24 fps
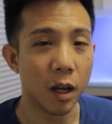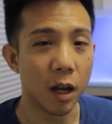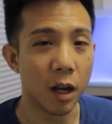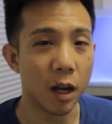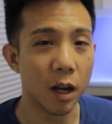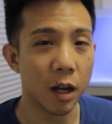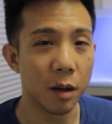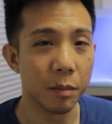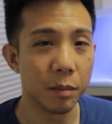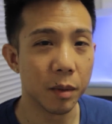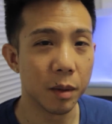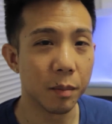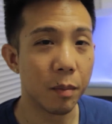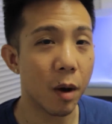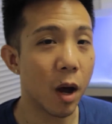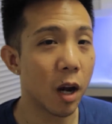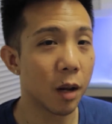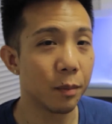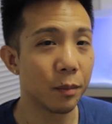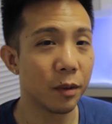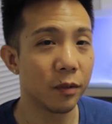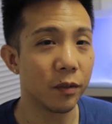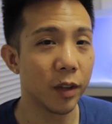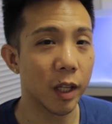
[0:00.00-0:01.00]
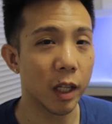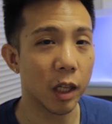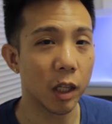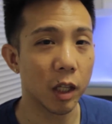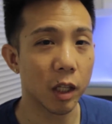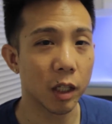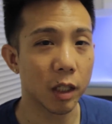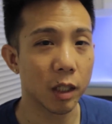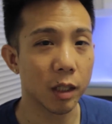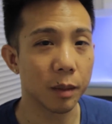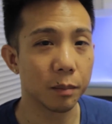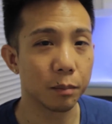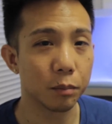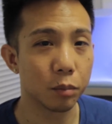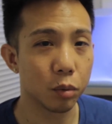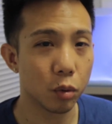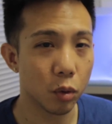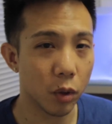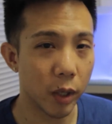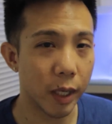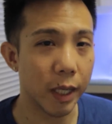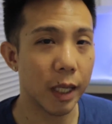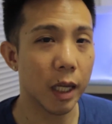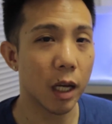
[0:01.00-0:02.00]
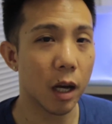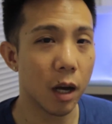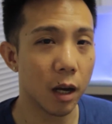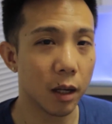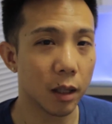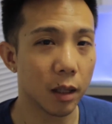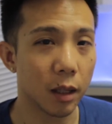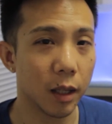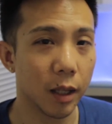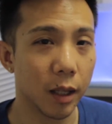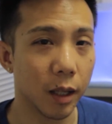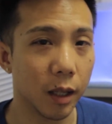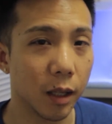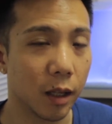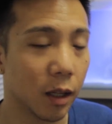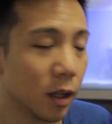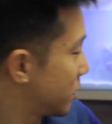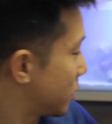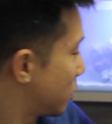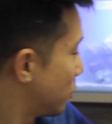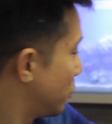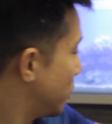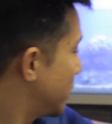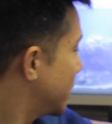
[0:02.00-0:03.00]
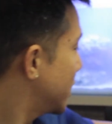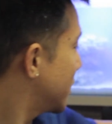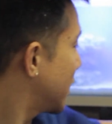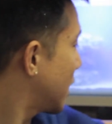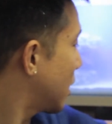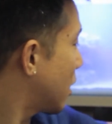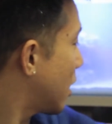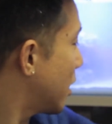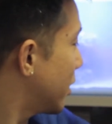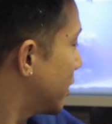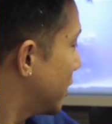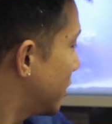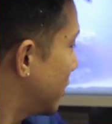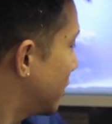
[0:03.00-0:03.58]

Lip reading: the bottom of it look pretty ugly. The reason I got